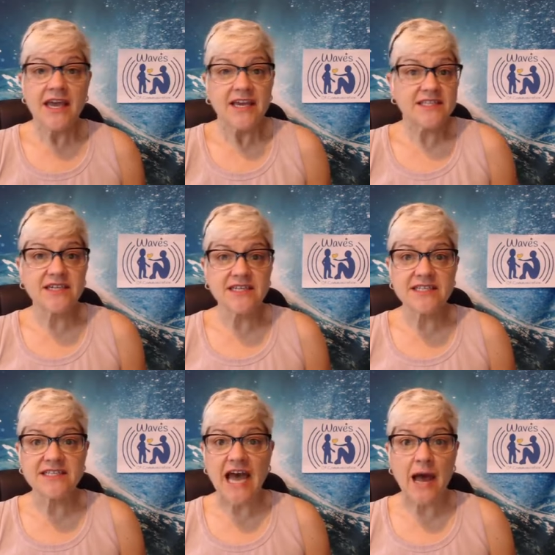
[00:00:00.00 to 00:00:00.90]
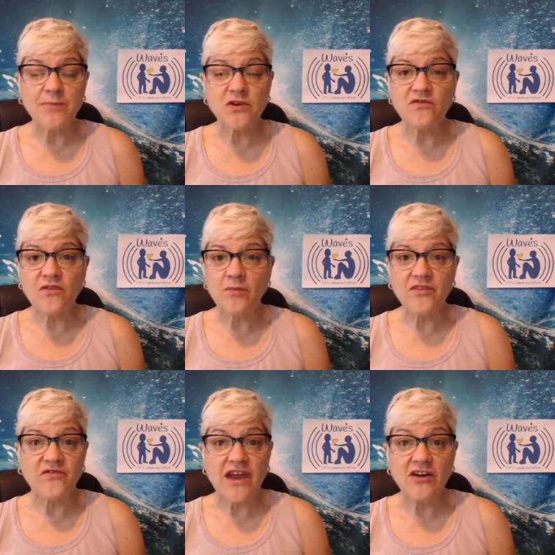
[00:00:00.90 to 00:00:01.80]
it's going to stop you from
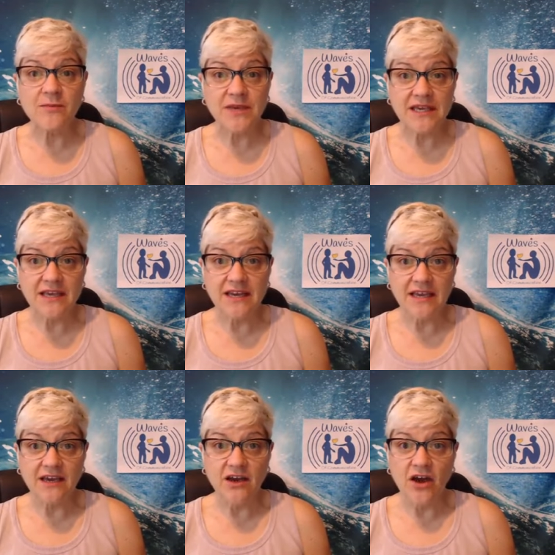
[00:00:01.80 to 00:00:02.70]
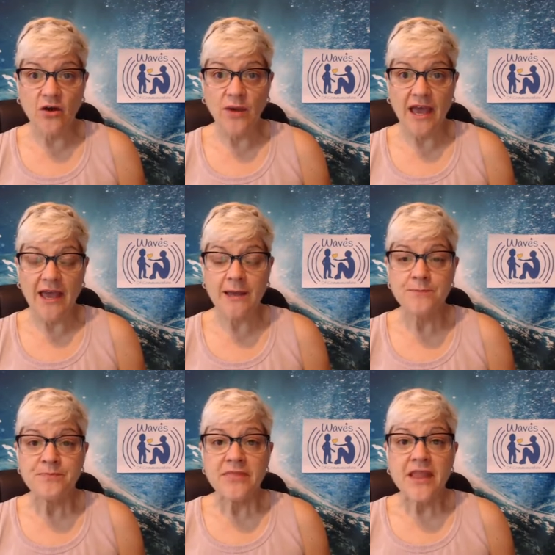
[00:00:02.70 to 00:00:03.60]
the very beginning. Okay.